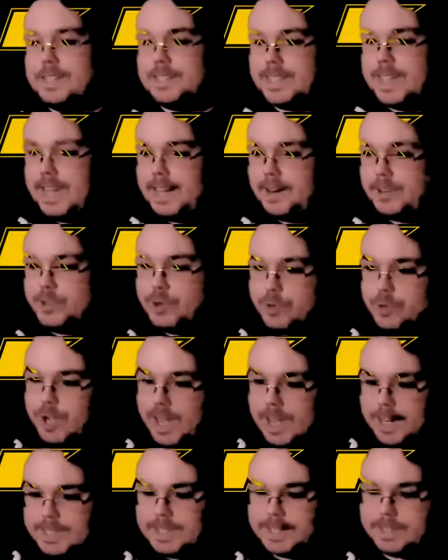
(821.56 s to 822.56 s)
a new
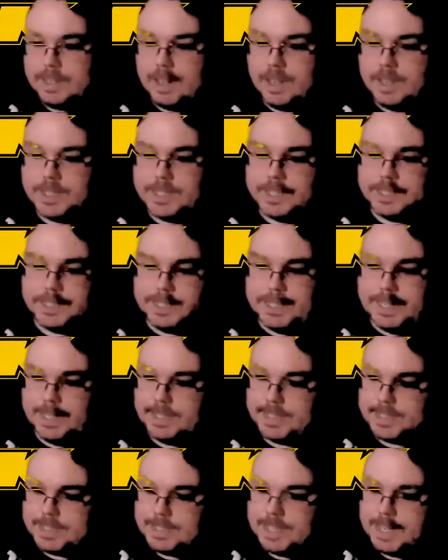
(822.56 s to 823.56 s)
God technology seat.
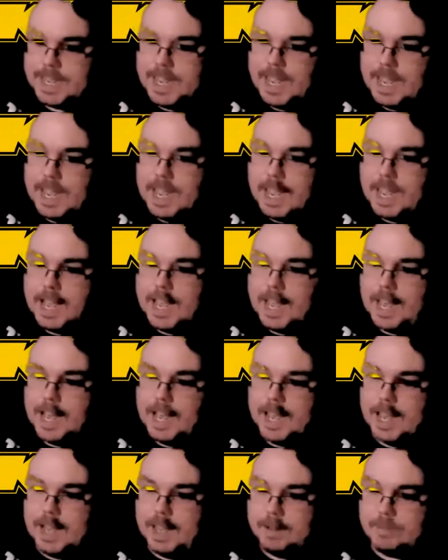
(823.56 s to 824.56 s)

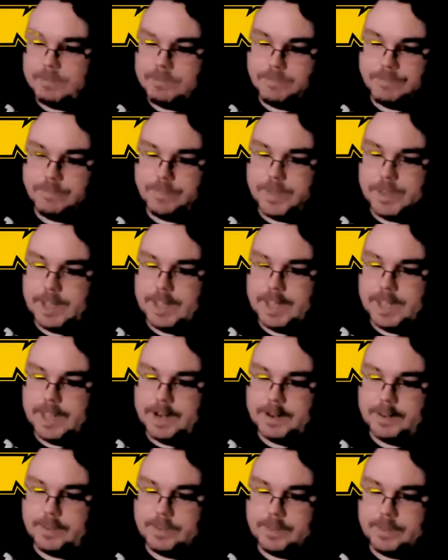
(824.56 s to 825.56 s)
Uh, it,
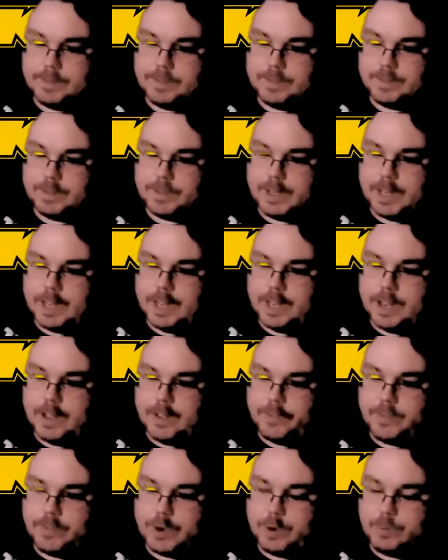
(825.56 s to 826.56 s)

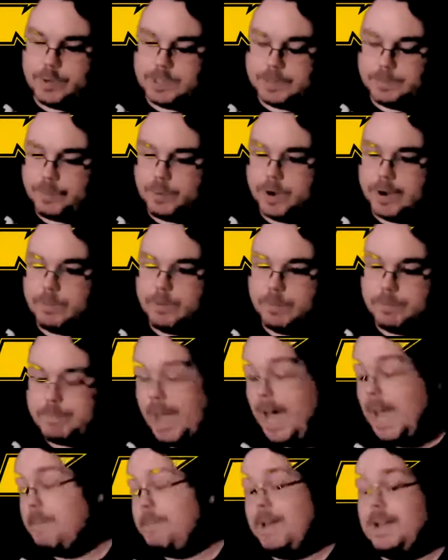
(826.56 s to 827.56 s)
there was a point where
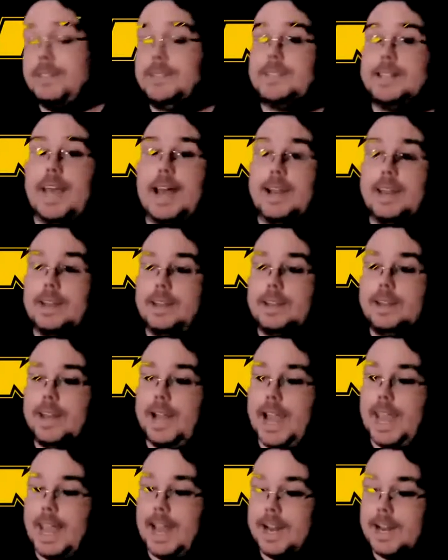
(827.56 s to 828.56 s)
Batman sat in it,
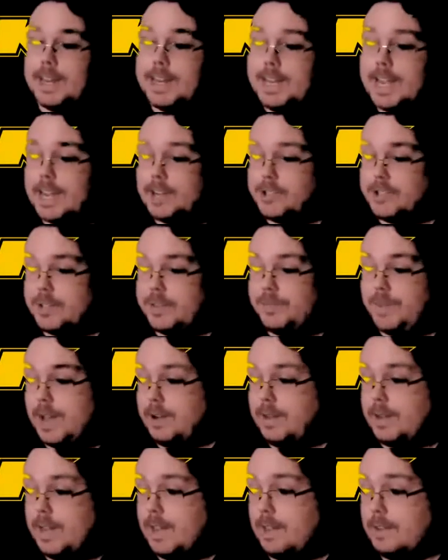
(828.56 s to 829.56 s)
and he actually
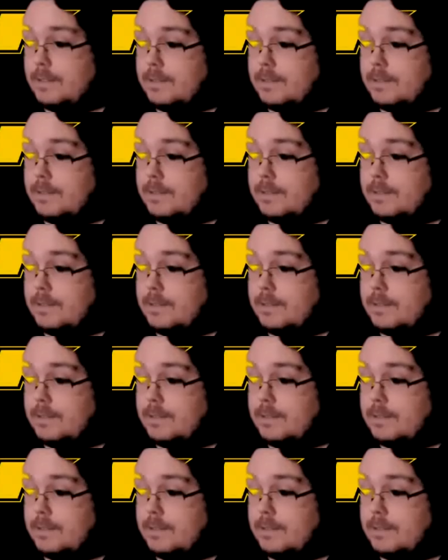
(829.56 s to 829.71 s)
found out